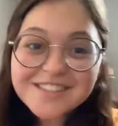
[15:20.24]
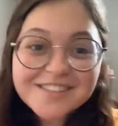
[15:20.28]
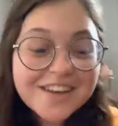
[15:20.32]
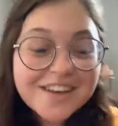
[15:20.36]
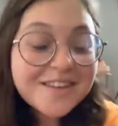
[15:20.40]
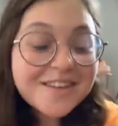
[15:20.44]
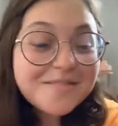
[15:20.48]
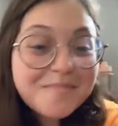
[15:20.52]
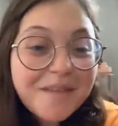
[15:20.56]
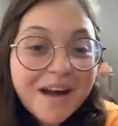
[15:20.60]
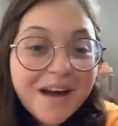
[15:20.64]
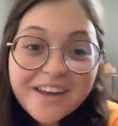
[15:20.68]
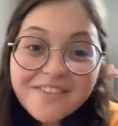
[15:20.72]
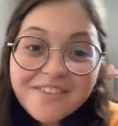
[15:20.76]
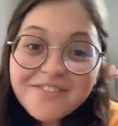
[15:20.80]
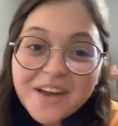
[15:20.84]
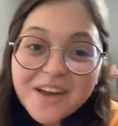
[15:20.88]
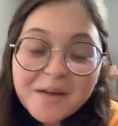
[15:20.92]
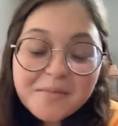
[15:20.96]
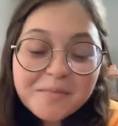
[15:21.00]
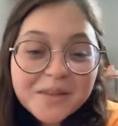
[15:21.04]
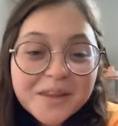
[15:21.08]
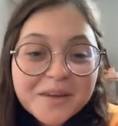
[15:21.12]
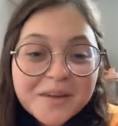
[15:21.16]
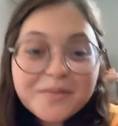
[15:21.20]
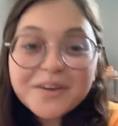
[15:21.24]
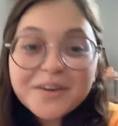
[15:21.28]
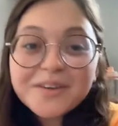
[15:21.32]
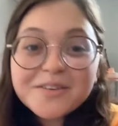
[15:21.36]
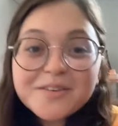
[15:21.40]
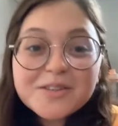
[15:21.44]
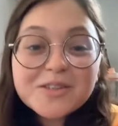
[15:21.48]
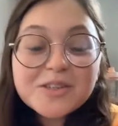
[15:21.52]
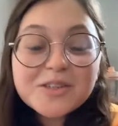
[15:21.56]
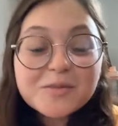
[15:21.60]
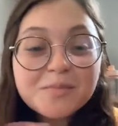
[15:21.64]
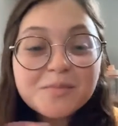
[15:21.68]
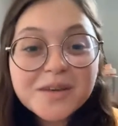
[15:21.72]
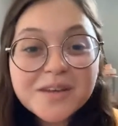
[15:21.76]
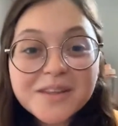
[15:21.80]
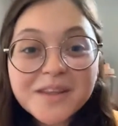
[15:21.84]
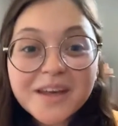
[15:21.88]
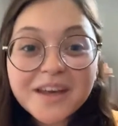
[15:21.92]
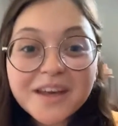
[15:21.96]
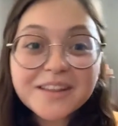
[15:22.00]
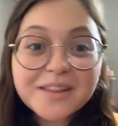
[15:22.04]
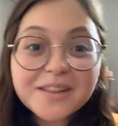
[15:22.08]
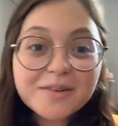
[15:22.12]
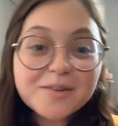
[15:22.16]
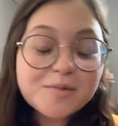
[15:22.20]
in my family, we used to be
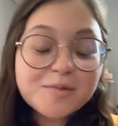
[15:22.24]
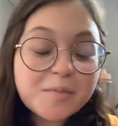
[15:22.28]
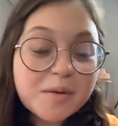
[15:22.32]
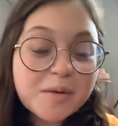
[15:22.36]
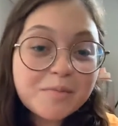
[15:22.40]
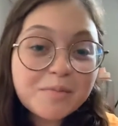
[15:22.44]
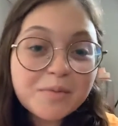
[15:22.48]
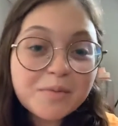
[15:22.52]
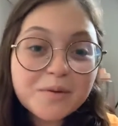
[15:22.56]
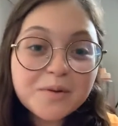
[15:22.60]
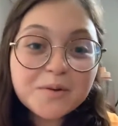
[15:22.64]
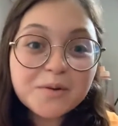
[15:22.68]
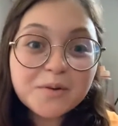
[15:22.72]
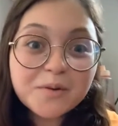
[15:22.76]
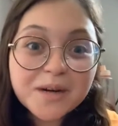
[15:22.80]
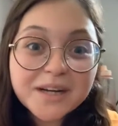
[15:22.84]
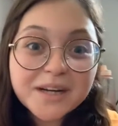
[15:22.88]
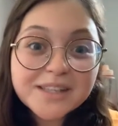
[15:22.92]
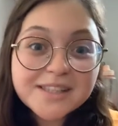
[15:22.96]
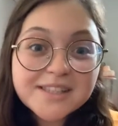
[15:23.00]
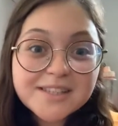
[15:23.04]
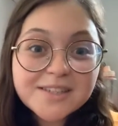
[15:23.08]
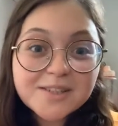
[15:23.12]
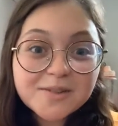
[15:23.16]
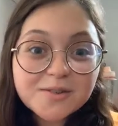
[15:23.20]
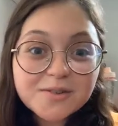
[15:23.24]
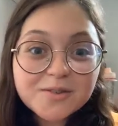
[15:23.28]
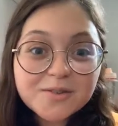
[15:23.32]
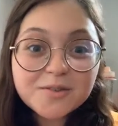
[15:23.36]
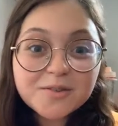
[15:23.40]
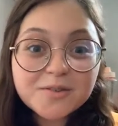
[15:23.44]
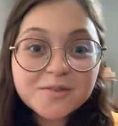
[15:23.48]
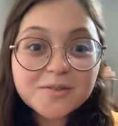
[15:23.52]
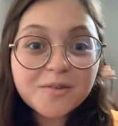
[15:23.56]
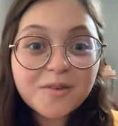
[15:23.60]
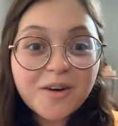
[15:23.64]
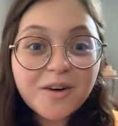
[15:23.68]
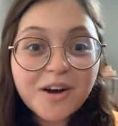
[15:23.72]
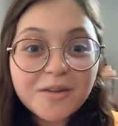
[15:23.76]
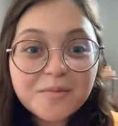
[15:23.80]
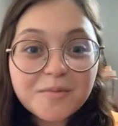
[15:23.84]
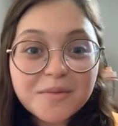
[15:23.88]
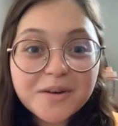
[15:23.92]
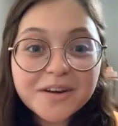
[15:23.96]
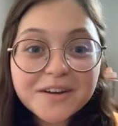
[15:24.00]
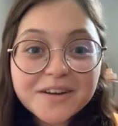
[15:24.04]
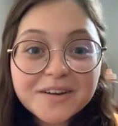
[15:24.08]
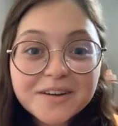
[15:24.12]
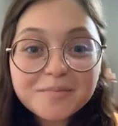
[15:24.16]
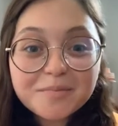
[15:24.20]
like those people who went to
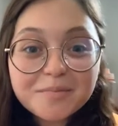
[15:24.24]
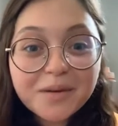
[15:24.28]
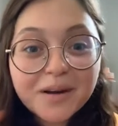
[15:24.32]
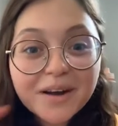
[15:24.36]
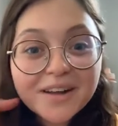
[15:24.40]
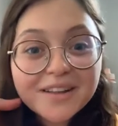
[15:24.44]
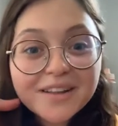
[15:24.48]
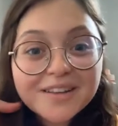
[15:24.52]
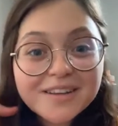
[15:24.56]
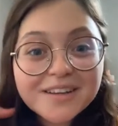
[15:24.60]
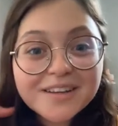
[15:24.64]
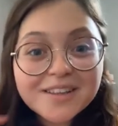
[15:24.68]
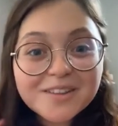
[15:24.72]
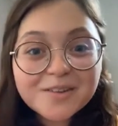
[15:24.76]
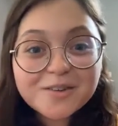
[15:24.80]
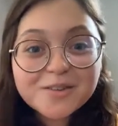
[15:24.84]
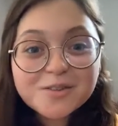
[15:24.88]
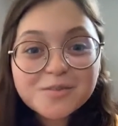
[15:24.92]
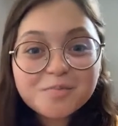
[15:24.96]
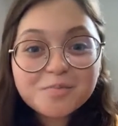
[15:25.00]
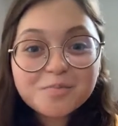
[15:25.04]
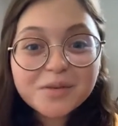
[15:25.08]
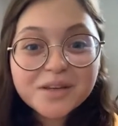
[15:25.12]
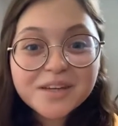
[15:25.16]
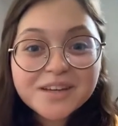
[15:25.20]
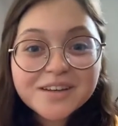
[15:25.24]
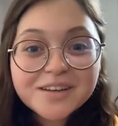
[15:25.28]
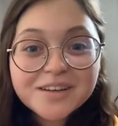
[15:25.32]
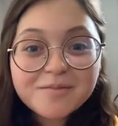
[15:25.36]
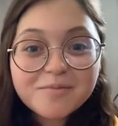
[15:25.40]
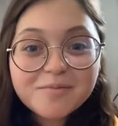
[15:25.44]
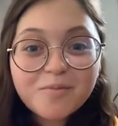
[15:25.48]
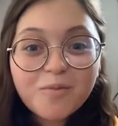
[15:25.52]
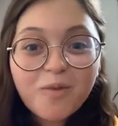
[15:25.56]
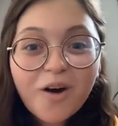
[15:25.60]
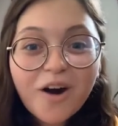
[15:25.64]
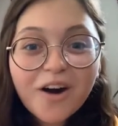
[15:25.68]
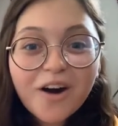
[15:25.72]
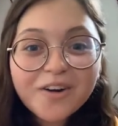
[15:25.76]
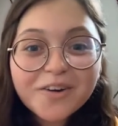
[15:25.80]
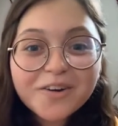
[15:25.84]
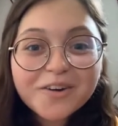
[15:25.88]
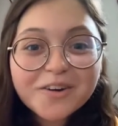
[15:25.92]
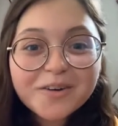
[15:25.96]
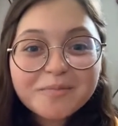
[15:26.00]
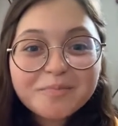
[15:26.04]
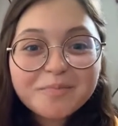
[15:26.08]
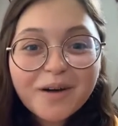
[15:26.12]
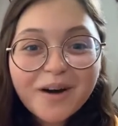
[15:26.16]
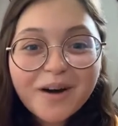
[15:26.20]
Walmart and bought like those big
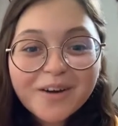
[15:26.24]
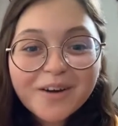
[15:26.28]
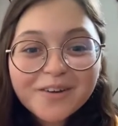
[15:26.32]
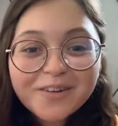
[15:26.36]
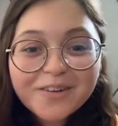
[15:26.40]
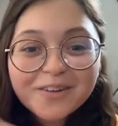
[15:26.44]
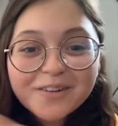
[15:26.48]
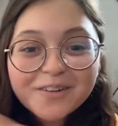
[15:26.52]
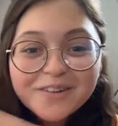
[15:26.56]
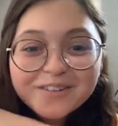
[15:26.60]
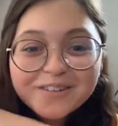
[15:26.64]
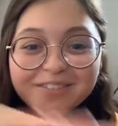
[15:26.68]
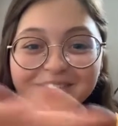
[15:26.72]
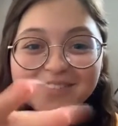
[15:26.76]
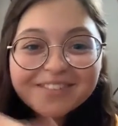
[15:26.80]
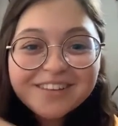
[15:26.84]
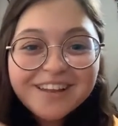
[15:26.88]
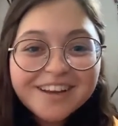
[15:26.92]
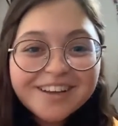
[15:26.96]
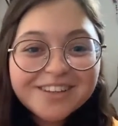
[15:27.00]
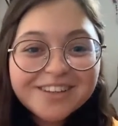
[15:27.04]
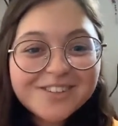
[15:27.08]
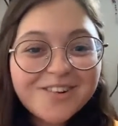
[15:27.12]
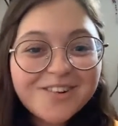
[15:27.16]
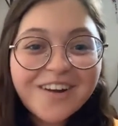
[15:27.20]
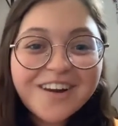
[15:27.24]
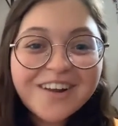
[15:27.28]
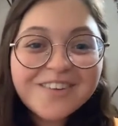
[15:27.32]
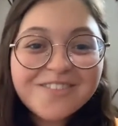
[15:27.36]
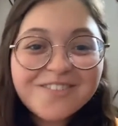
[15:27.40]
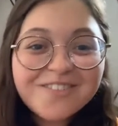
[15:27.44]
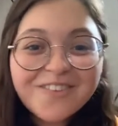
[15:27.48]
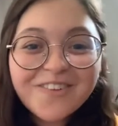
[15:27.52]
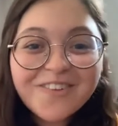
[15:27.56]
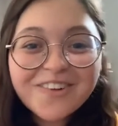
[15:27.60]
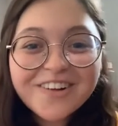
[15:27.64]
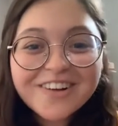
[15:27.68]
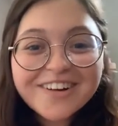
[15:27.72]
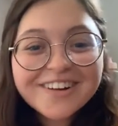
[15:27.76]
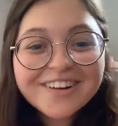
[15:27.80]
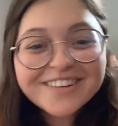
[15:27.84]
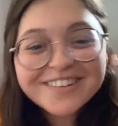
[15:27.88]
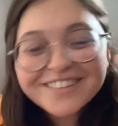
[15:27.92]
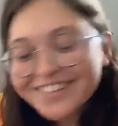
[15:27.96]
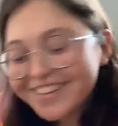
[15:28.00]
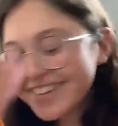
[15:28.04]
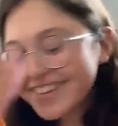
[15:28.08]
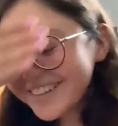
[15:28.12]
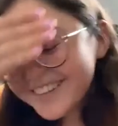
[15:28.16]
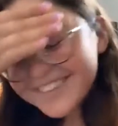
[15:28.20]
water bottle, like 24.
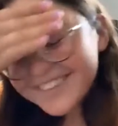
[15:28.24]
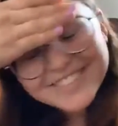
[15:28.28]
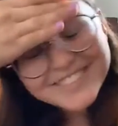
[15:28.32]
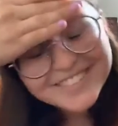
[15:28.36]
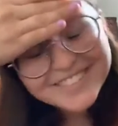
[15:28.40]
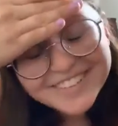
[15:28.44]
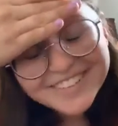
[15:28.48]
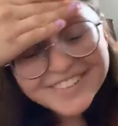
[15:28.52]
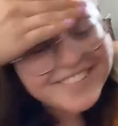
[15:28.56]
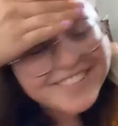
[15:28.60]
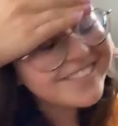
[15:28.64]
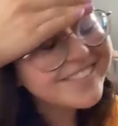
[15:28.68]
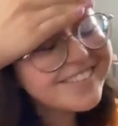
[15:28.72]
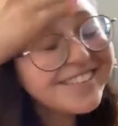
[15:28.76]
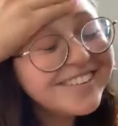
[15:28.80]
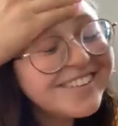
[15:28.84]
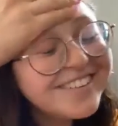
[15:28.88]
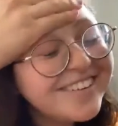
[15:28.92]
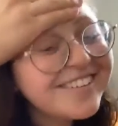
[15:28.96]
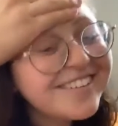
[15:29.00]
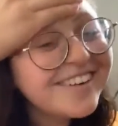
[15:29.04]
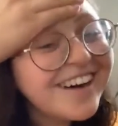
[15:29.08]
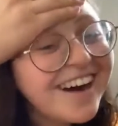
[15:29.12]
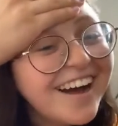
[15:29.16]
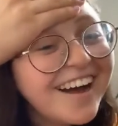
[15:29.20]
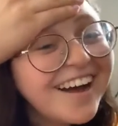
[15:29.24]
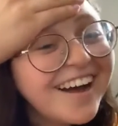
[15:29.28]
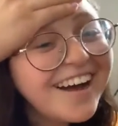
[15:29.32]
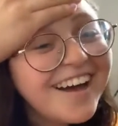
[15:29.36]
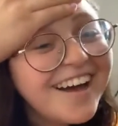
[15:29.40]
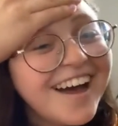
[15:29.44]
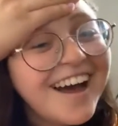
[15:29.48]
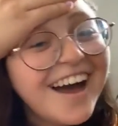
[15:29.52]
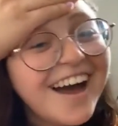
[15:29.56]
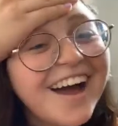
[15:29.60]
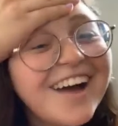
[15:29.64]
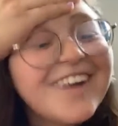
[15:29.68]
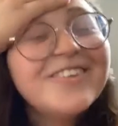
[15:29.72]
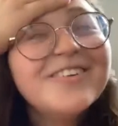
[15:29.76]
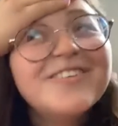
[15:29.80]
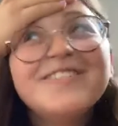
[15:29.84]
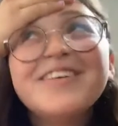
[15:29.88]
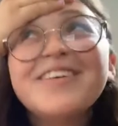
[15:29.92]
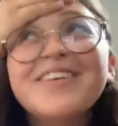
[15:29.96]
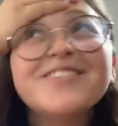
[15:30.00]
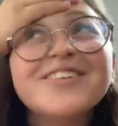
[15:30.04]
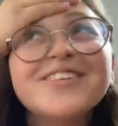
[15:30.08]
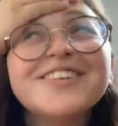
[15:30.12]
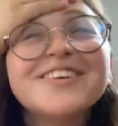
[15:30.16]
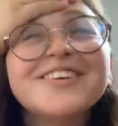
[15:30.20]
Oh, no. I
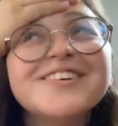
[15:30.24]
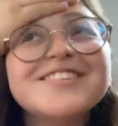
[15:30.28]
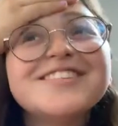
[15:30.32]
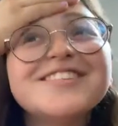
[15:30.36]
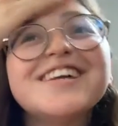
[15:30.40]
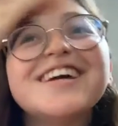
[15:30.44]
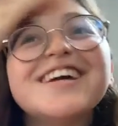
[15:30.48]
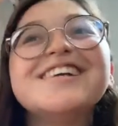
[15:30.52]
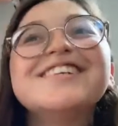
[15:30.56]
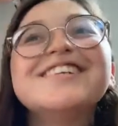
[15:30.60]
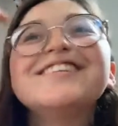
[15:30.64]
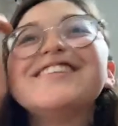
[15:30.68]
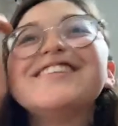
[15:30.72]
remember those days.